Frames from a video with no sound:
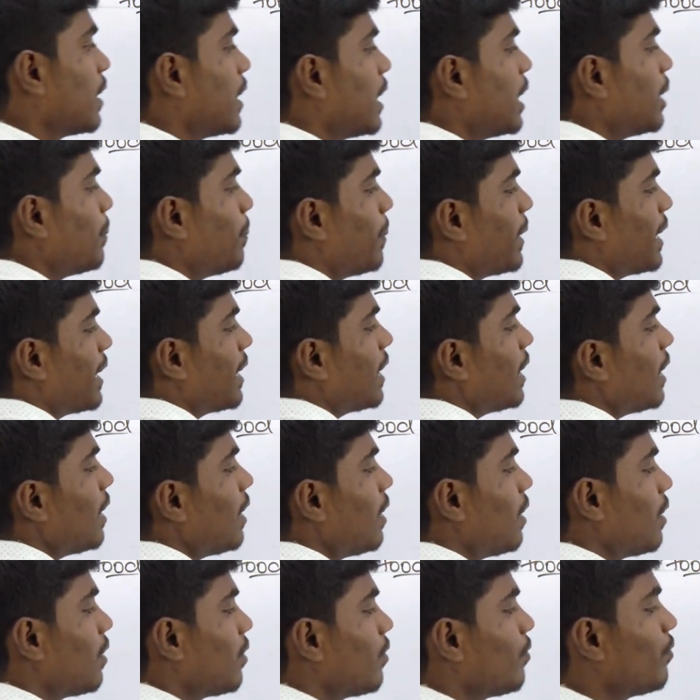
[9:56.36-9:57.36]
In
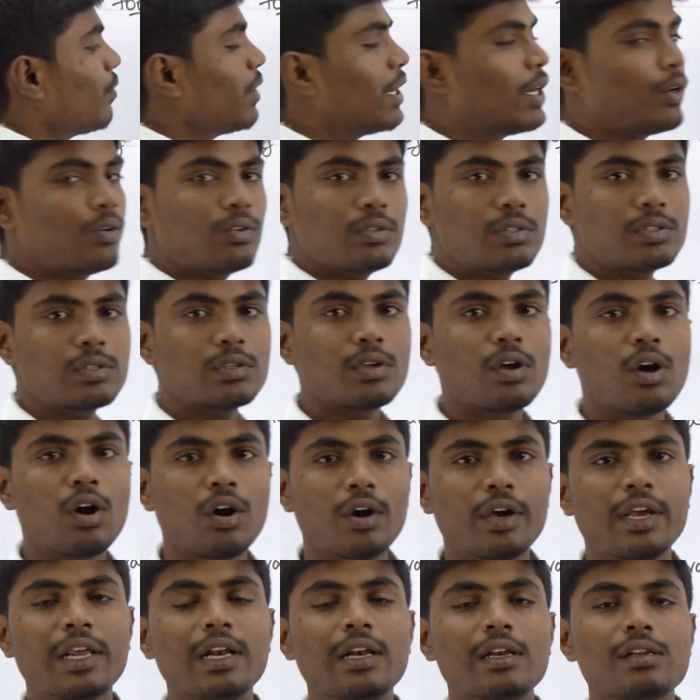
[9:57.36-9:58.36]
pickle, we use
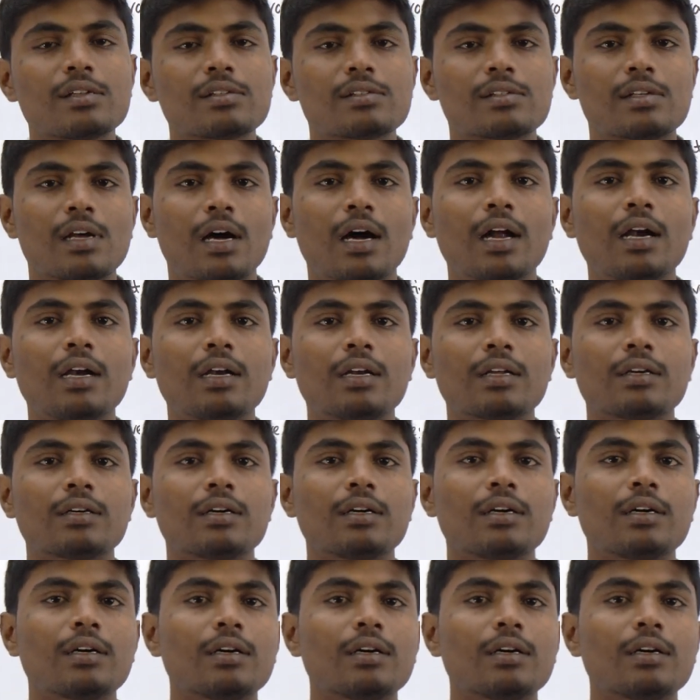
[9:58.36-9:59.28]
oil, salt,